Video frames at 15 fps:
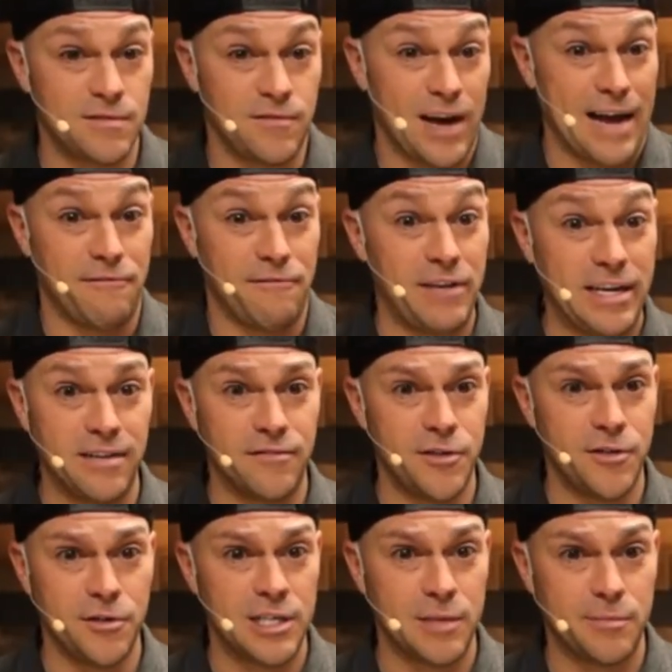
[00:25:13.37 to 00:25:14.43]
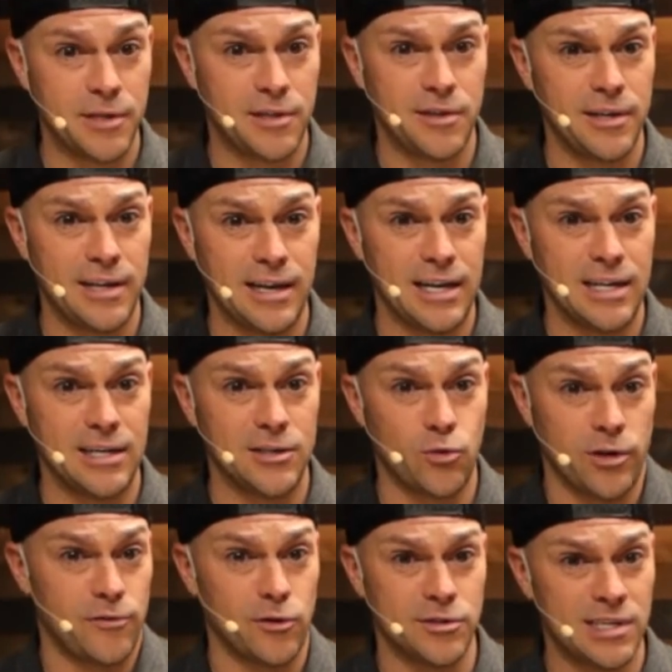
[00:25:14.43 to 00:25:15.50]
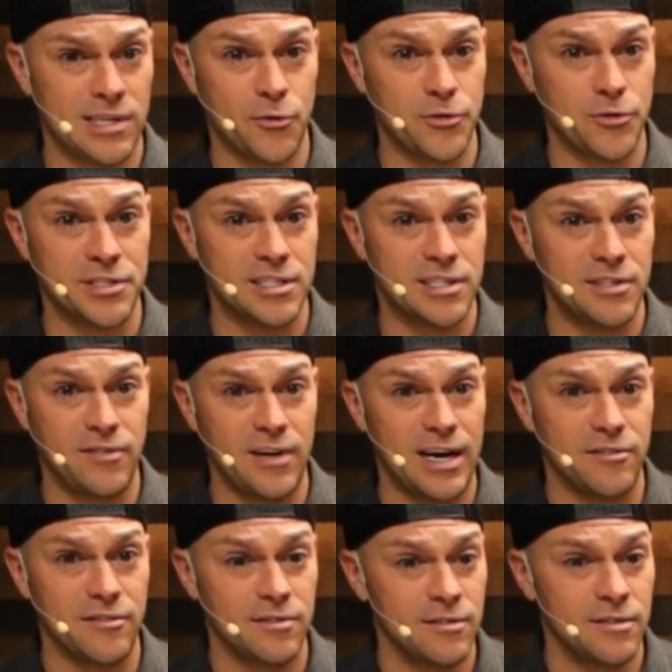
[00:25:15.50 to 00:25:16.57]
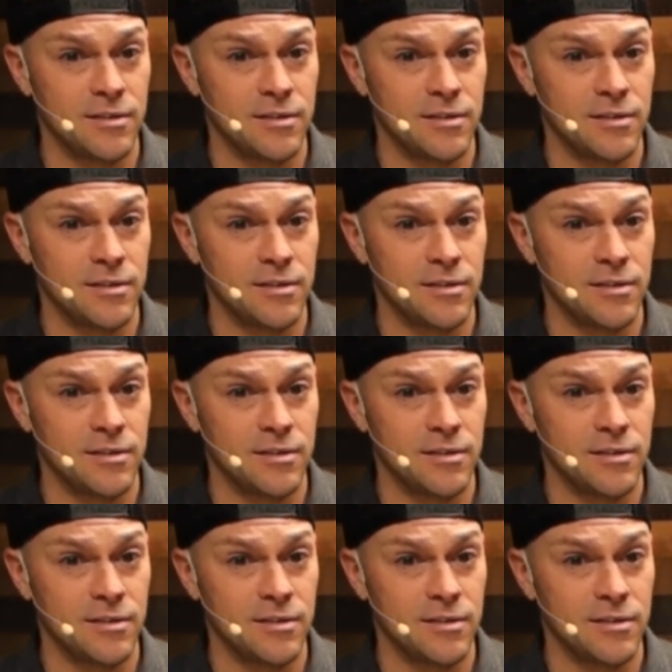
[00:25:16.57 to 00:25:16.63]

five feet of you, typically twenty-four seven, three sixty-five.